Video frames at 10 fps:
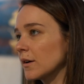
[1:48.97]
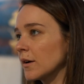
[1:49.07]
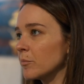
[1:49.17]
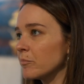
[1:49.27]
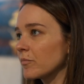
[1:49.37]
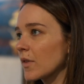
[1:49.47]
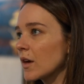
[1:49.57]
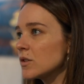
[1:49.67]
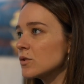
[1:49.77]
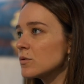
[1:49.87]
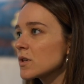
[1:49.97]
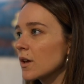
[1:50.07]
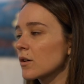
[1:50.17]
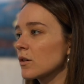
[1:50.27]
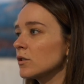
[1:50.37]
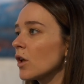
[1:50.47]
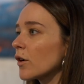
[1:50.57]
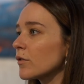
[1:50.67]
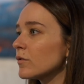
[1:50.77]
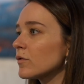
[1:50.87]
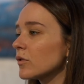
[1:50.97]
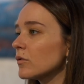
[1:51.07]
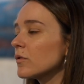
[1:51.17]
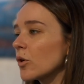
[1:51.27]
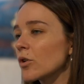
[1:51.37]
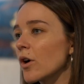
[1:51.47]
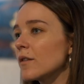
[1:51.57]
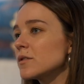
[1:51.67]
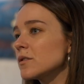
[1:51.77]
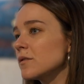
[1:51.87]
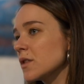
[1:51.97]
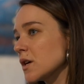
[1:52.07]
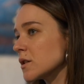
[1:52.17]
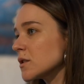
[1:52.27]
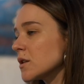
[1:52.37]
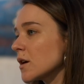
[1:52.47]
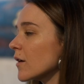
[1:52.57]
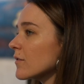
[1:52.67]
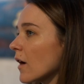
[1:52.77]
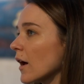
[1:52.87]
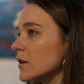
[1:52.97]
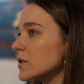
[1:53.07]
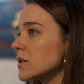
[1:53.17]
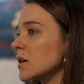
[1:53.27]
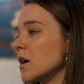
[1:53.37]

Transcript: Um, I do take a lot of photographs of things that I find.